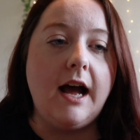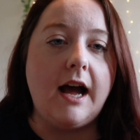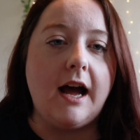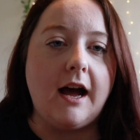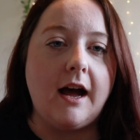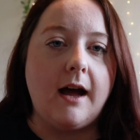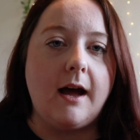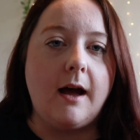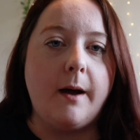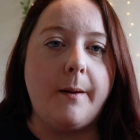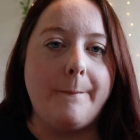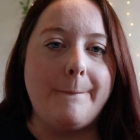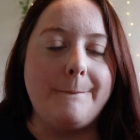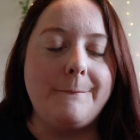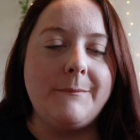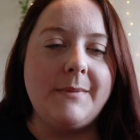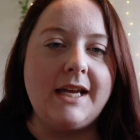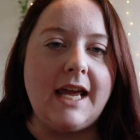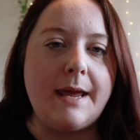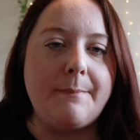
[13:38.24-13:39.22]

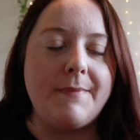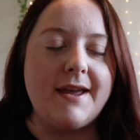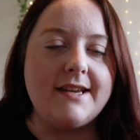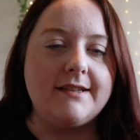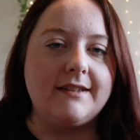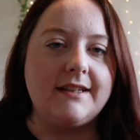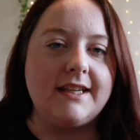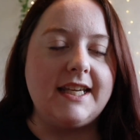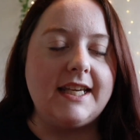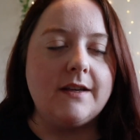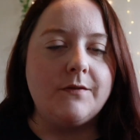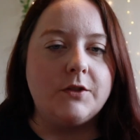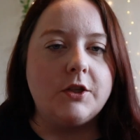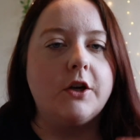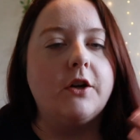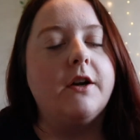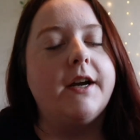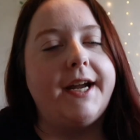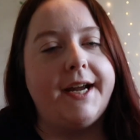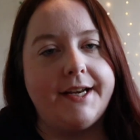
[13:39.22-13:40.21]
it basically gives
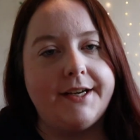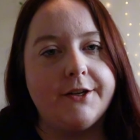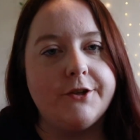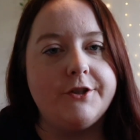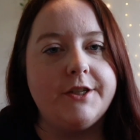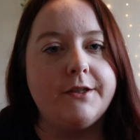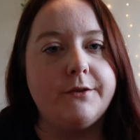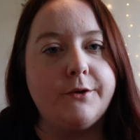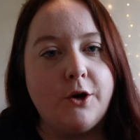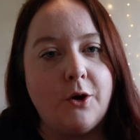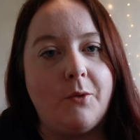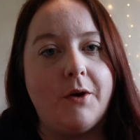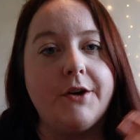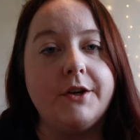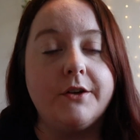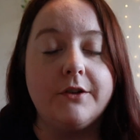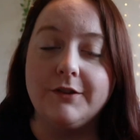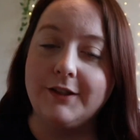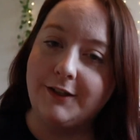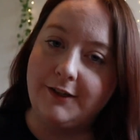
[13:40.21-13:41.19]
her energy to go on
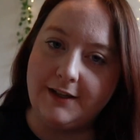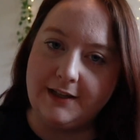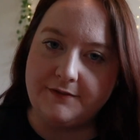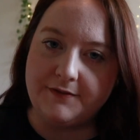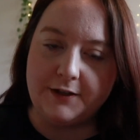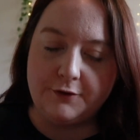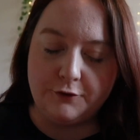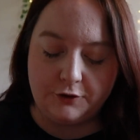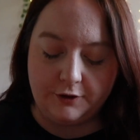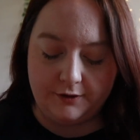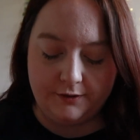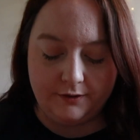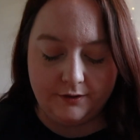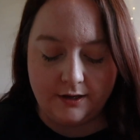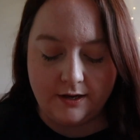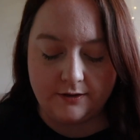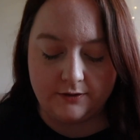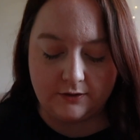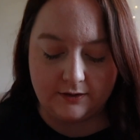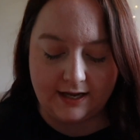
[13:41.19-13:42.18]
her little adventures.
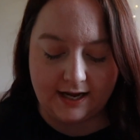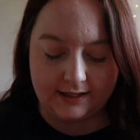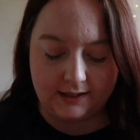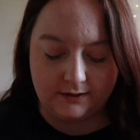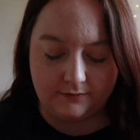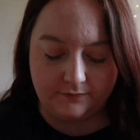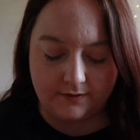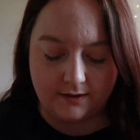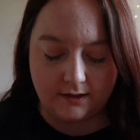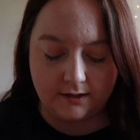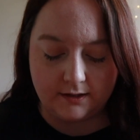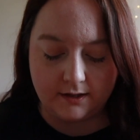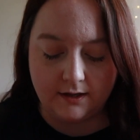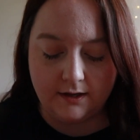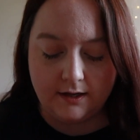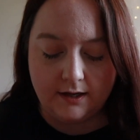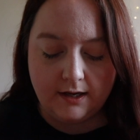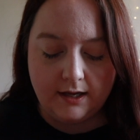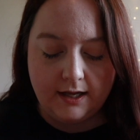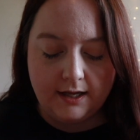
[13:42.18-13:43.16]
So that's fun.
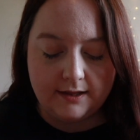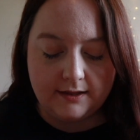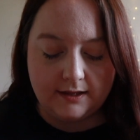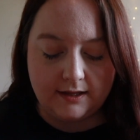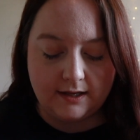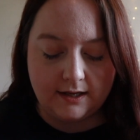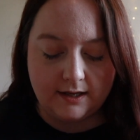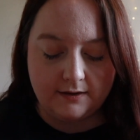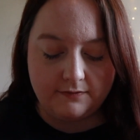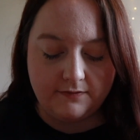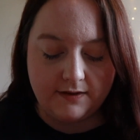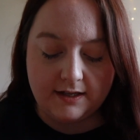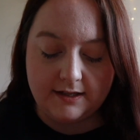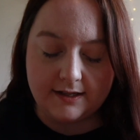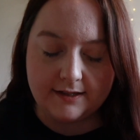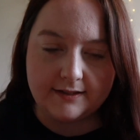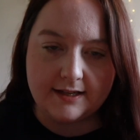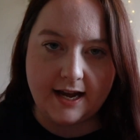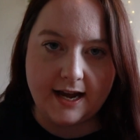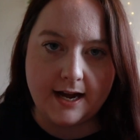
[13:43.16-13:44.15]
The
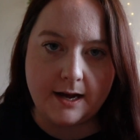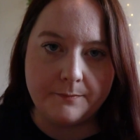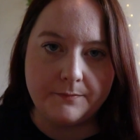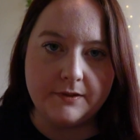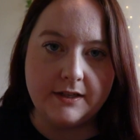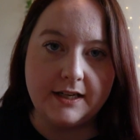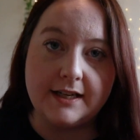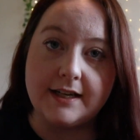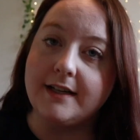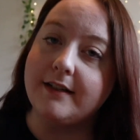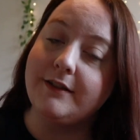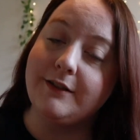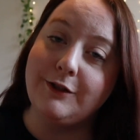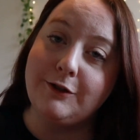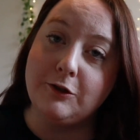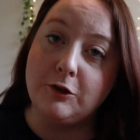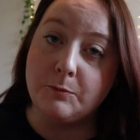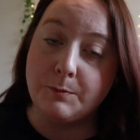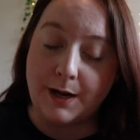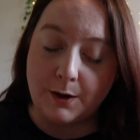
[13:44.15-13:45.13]
fitness app connects
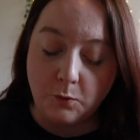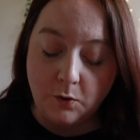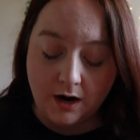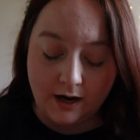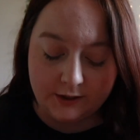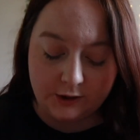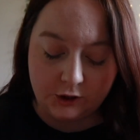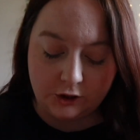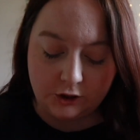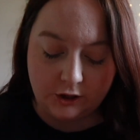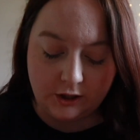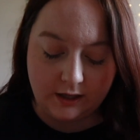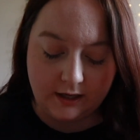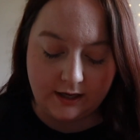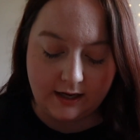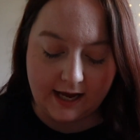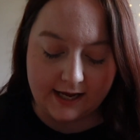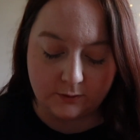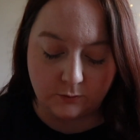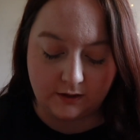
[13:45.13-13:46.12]
to my watch
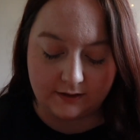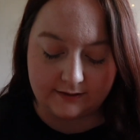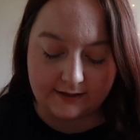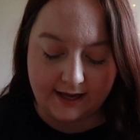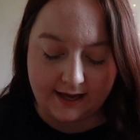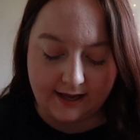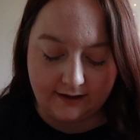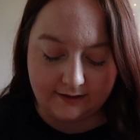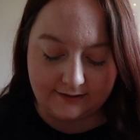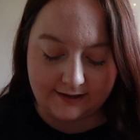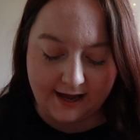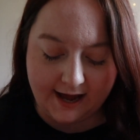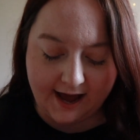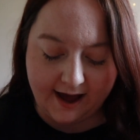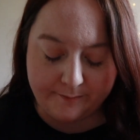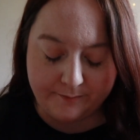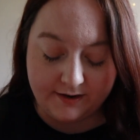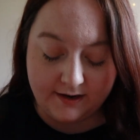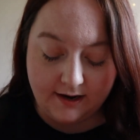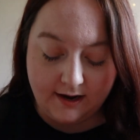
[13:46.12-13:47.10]
as well as the health
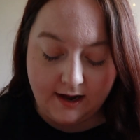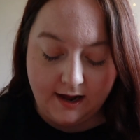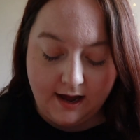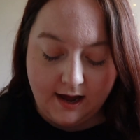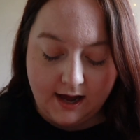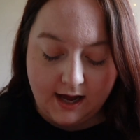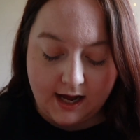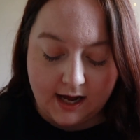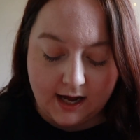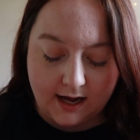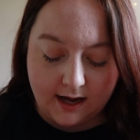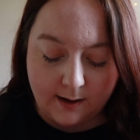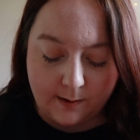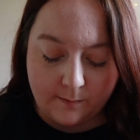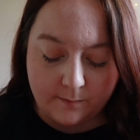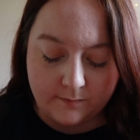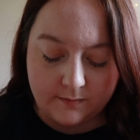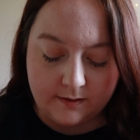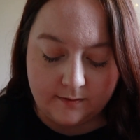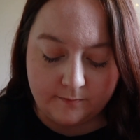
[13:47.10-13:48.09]
app.
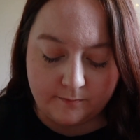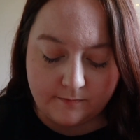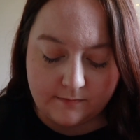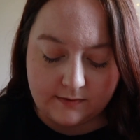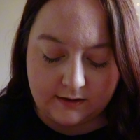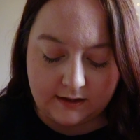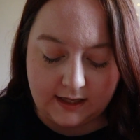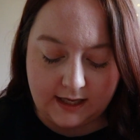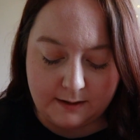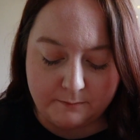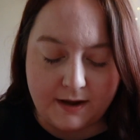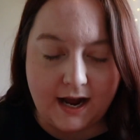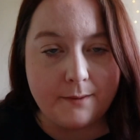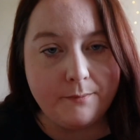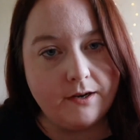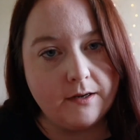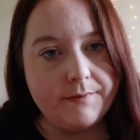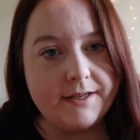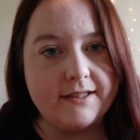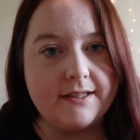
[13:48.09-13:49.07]
The My
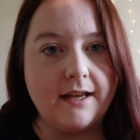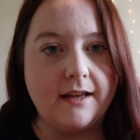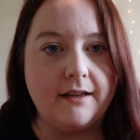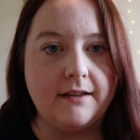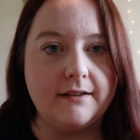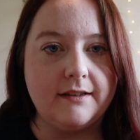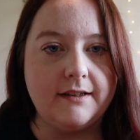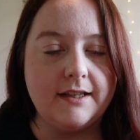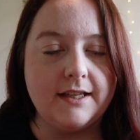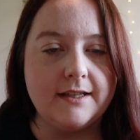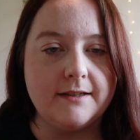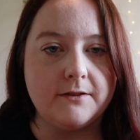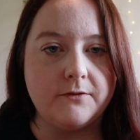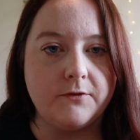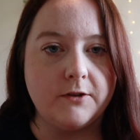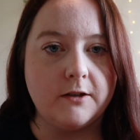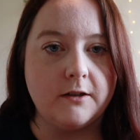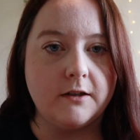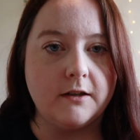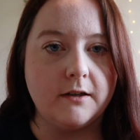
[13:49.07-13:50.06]
Premise Health is
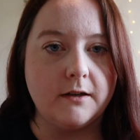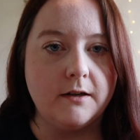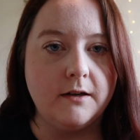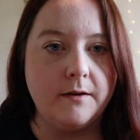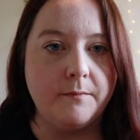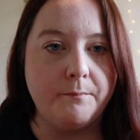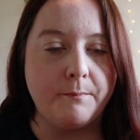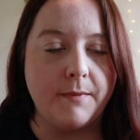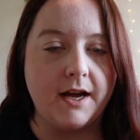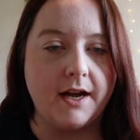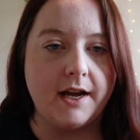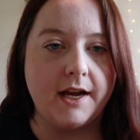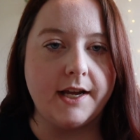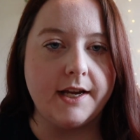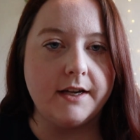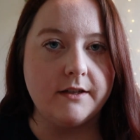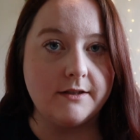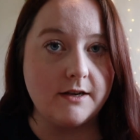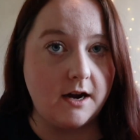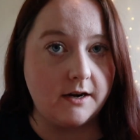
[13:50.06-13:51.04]
for
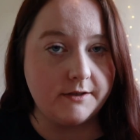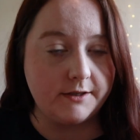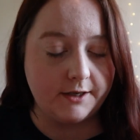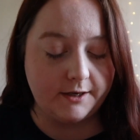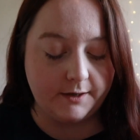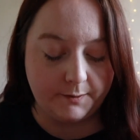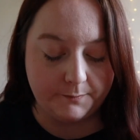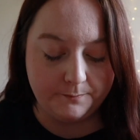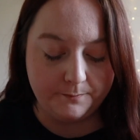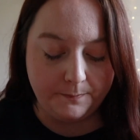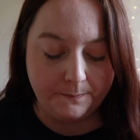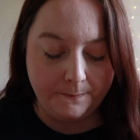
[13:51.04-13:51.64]
my doctor.